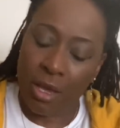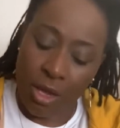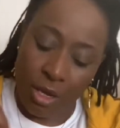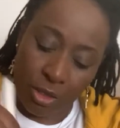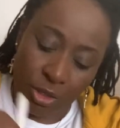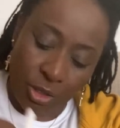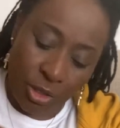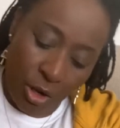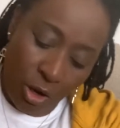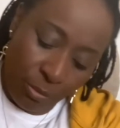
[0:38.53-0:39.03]

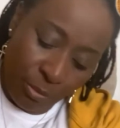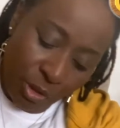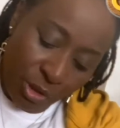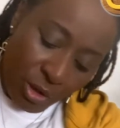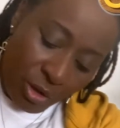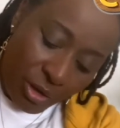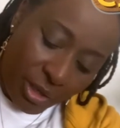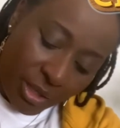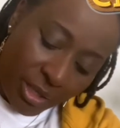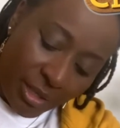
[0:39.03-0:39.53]
Tom
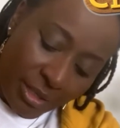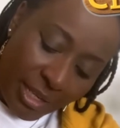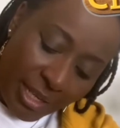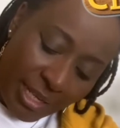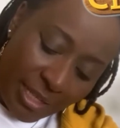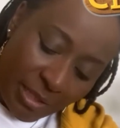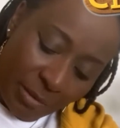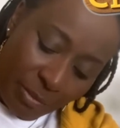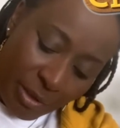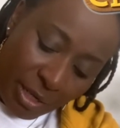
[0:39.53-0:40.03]
Nook and
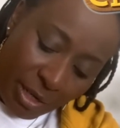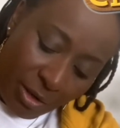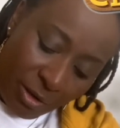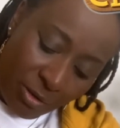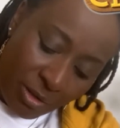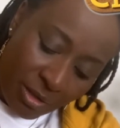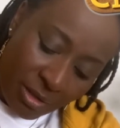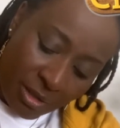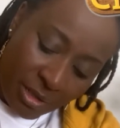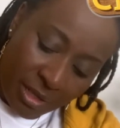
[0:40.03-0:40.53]

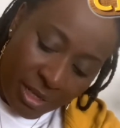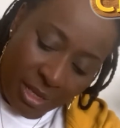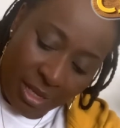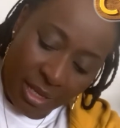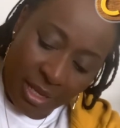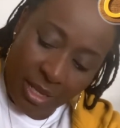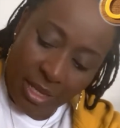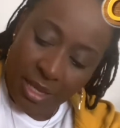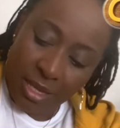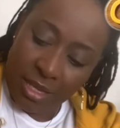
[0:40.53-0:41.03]
Isabelle,
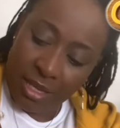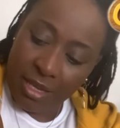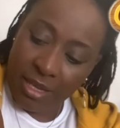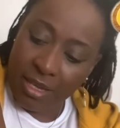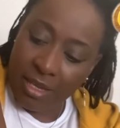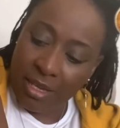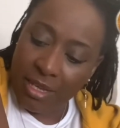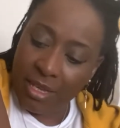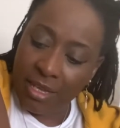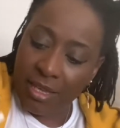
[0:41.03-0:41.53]

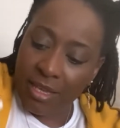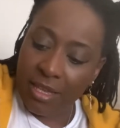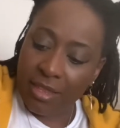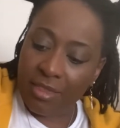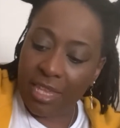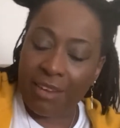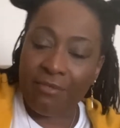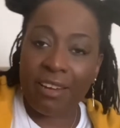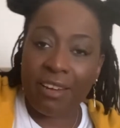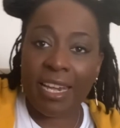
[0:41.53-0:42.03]

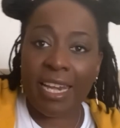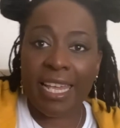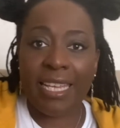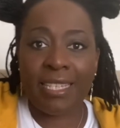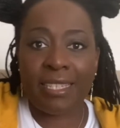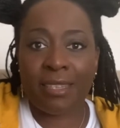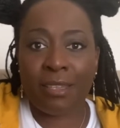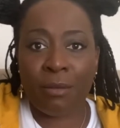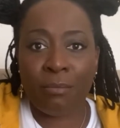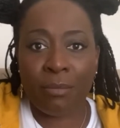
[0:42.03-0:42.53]
they
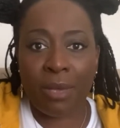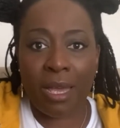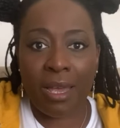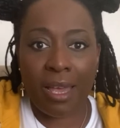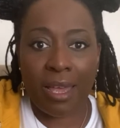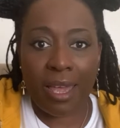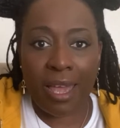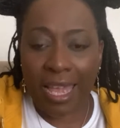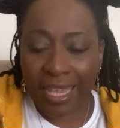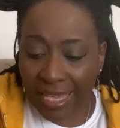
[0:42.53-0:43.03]
released them
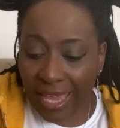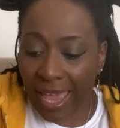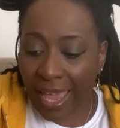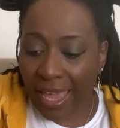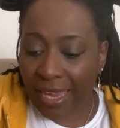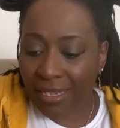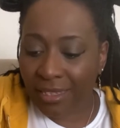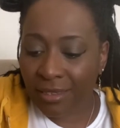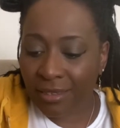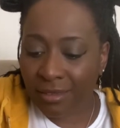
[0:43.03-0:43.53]

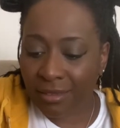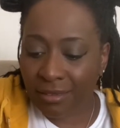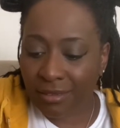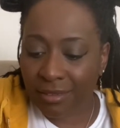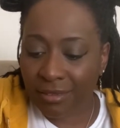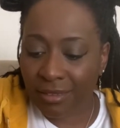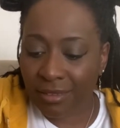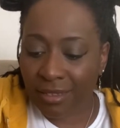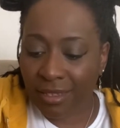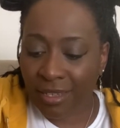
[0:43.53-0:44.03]
again
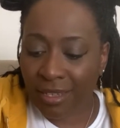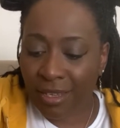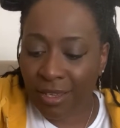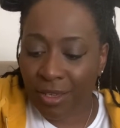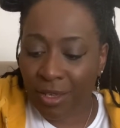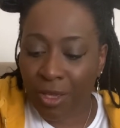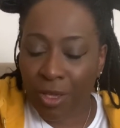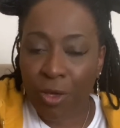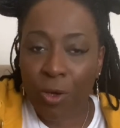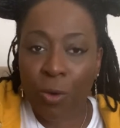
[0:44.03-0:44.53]

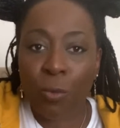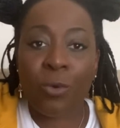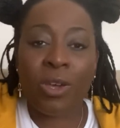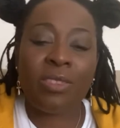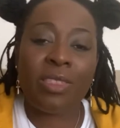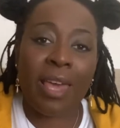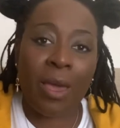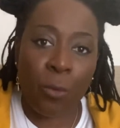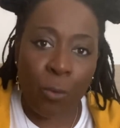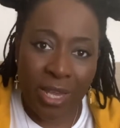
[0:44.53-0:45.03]
with
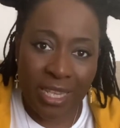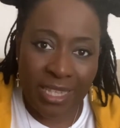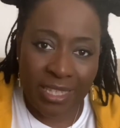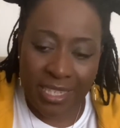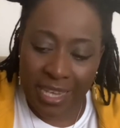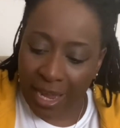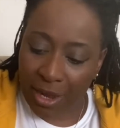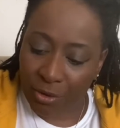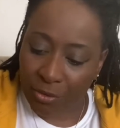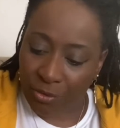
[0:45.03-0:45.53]
their winter
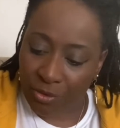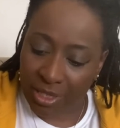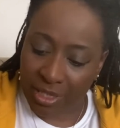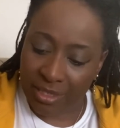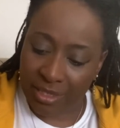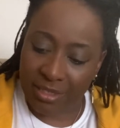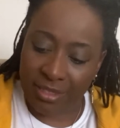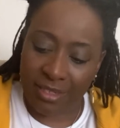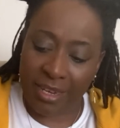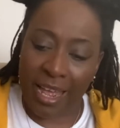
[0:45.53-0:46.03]

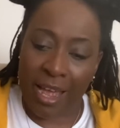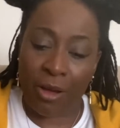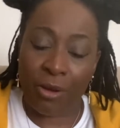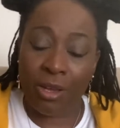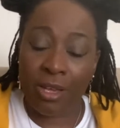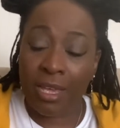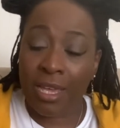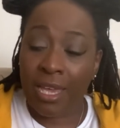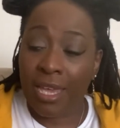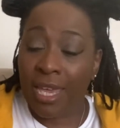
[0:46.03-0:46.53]
outfits. Now,
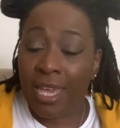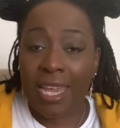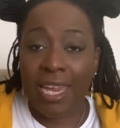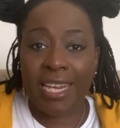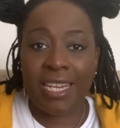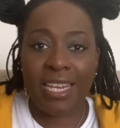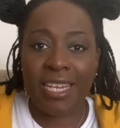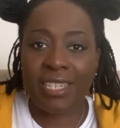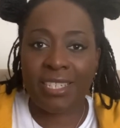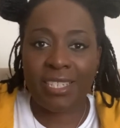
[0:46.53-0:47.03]

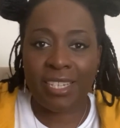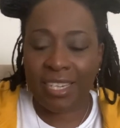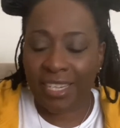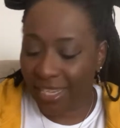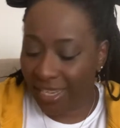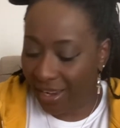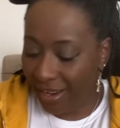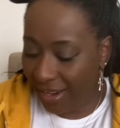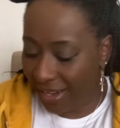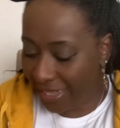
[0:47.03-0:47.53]

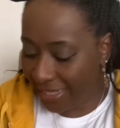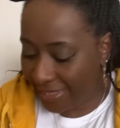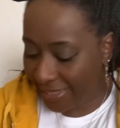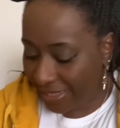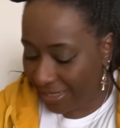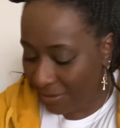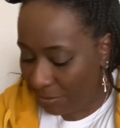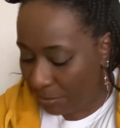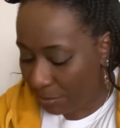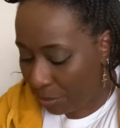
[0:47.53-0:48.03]
initially I
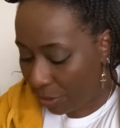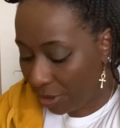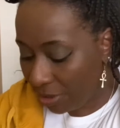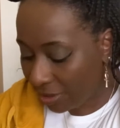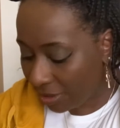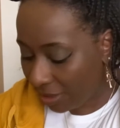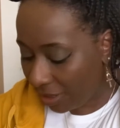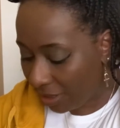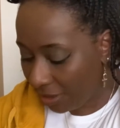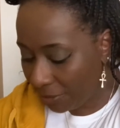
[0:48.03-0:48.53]
didn't
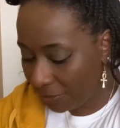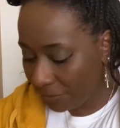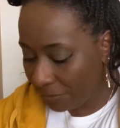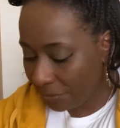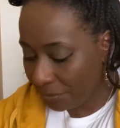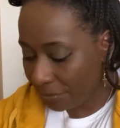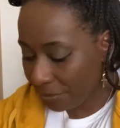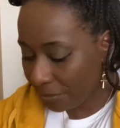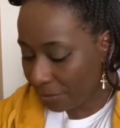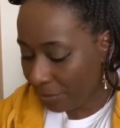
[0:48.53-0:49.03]
bother
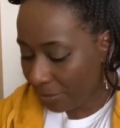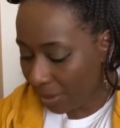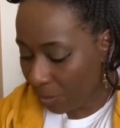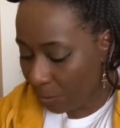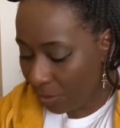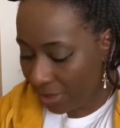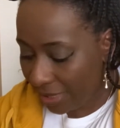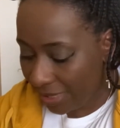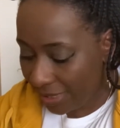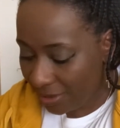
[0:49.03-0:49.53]

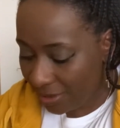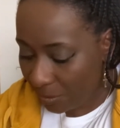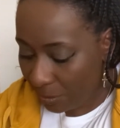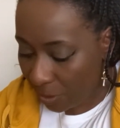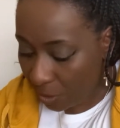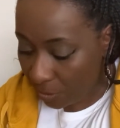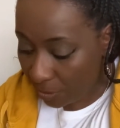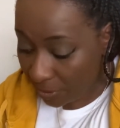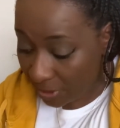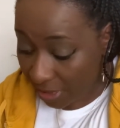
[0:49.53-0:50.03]
with
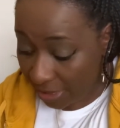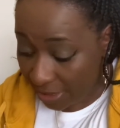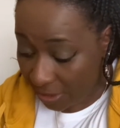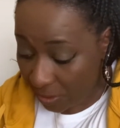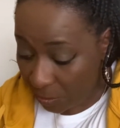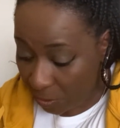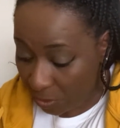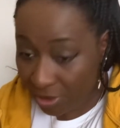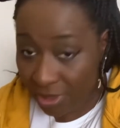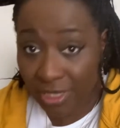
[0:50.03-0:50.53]
Isabelle because I
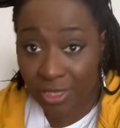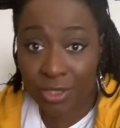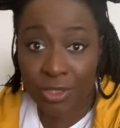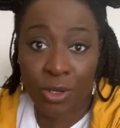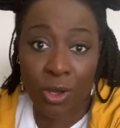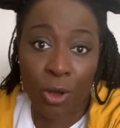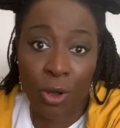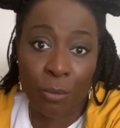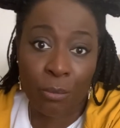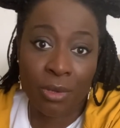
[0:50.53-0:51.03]
just wanted
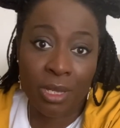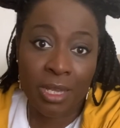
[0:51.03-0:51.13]
Tom.